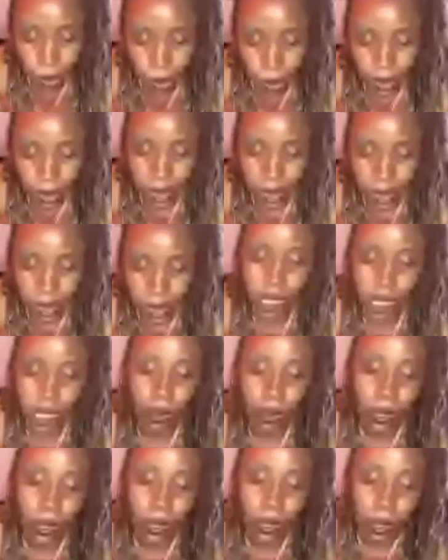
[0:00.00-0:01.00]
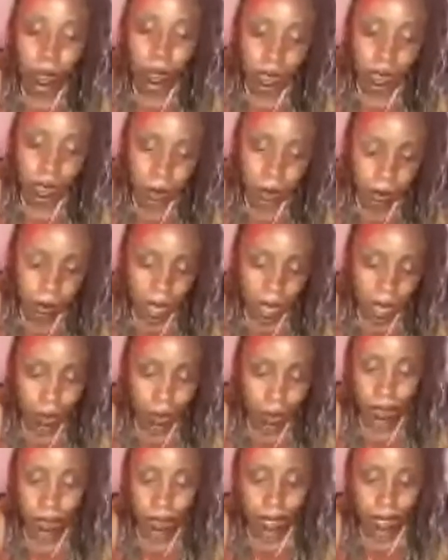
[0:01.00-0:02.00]
readings. Like
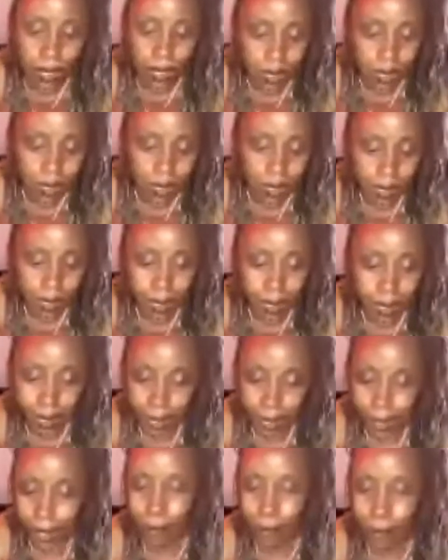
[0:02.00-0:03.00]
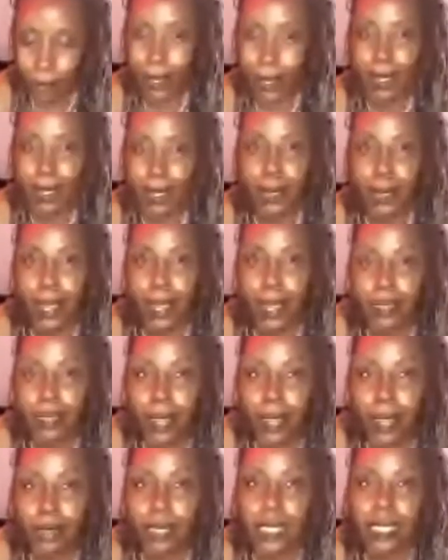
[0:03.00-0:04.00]
whenever I was the last time I was on
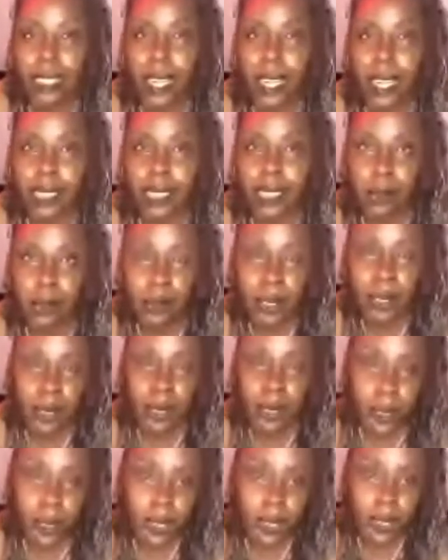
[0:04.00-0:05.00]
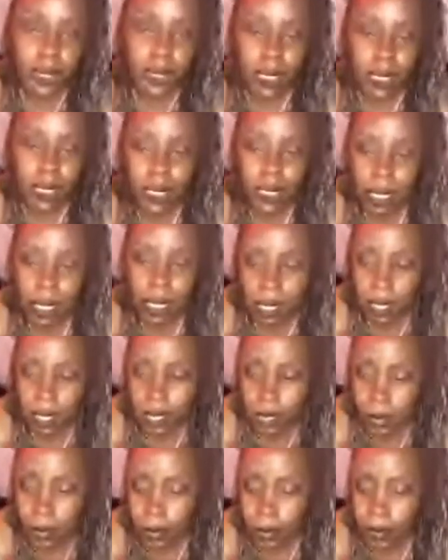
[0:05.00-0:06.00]
TikTok,
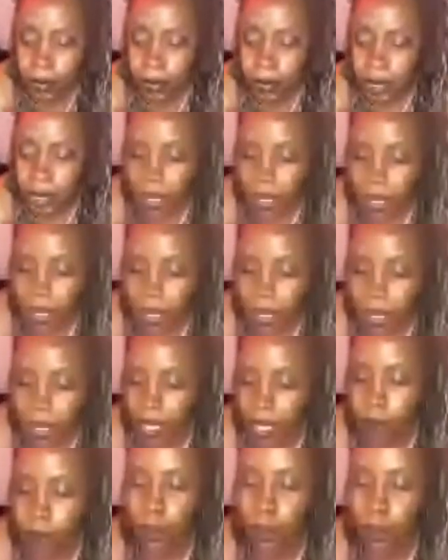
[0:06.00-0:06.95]
one of the readings that I